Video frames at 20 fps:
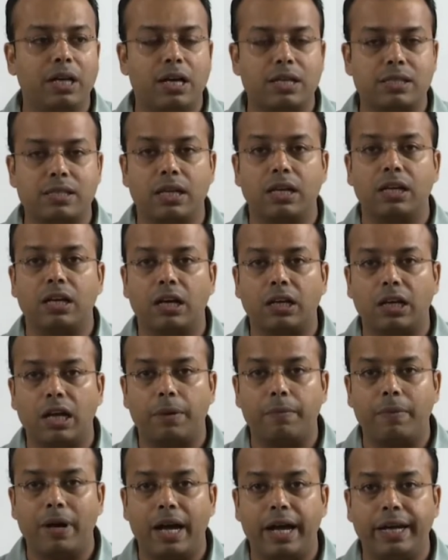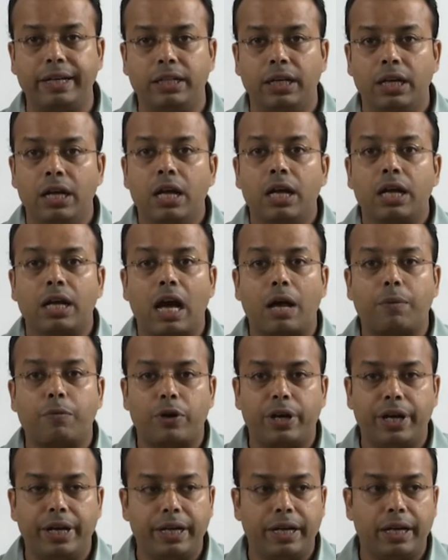silicon carbide,
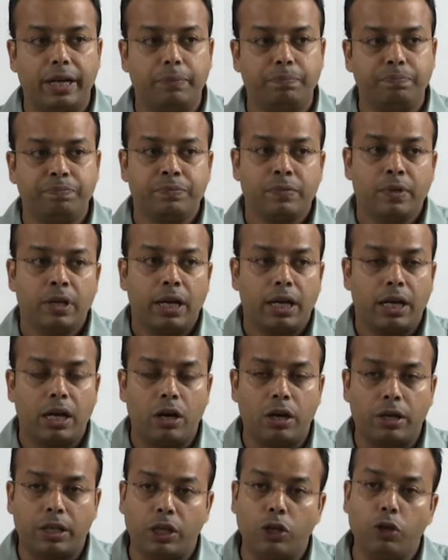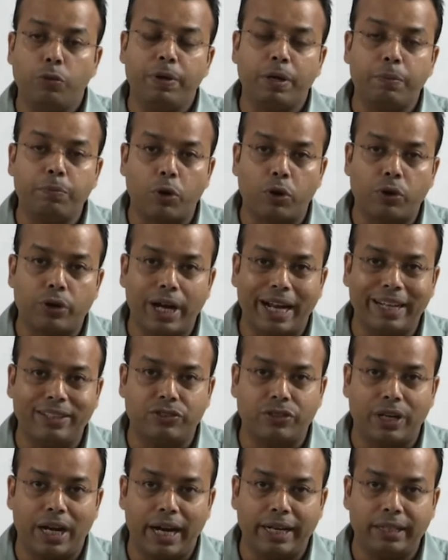carbonandum or cubic boron
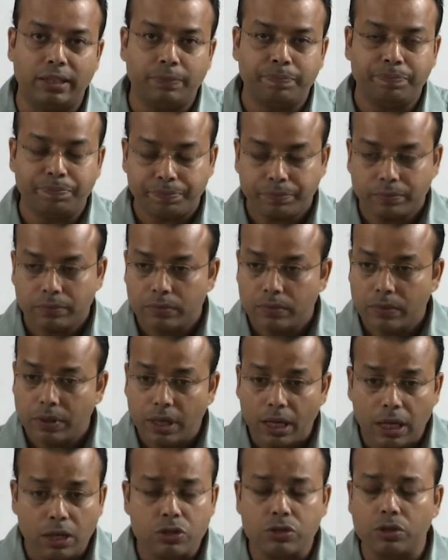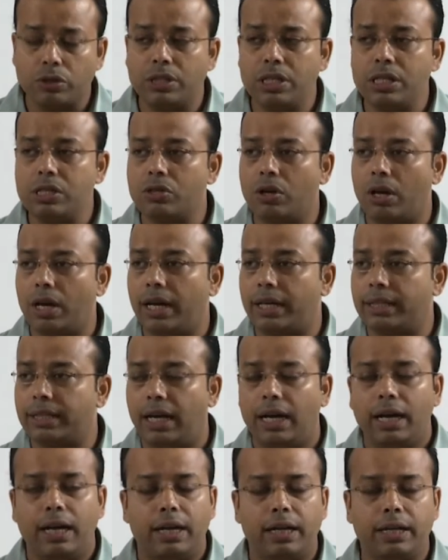nitride. So, these all are
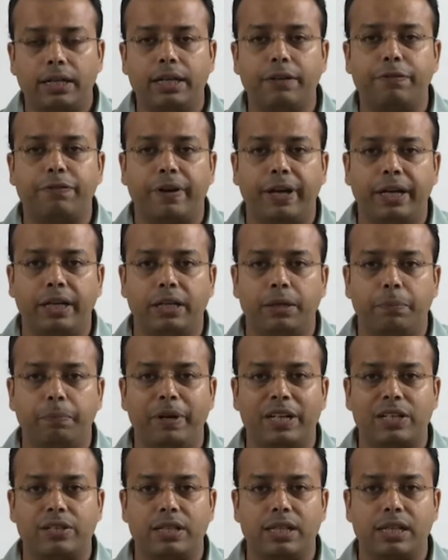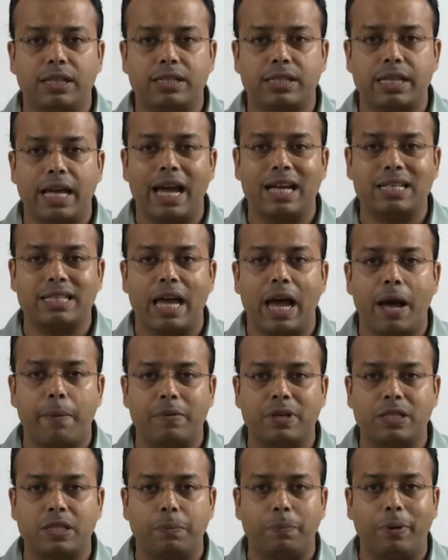the different materials as a
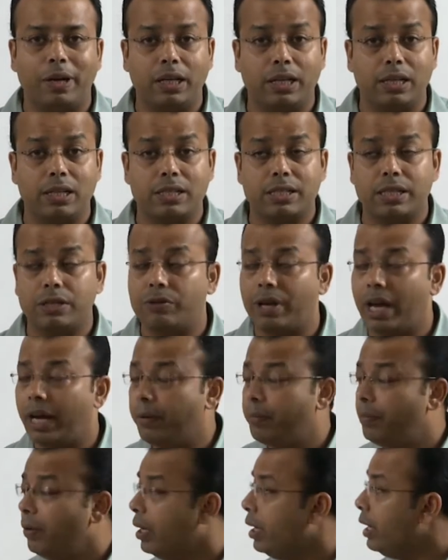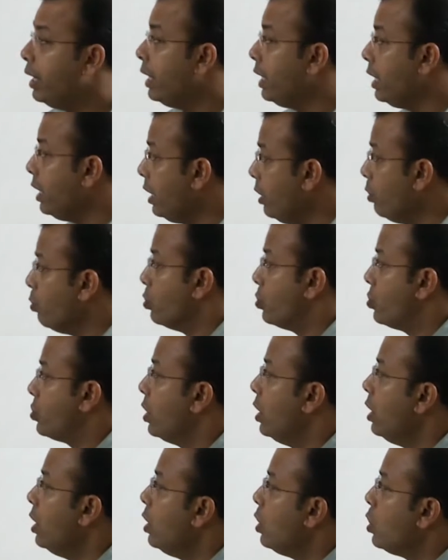abrasive particles you can used.
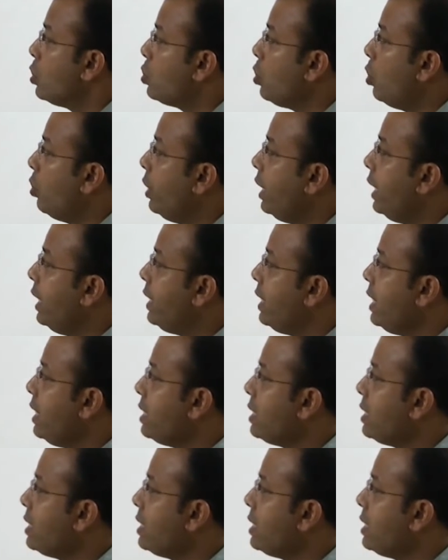So, it is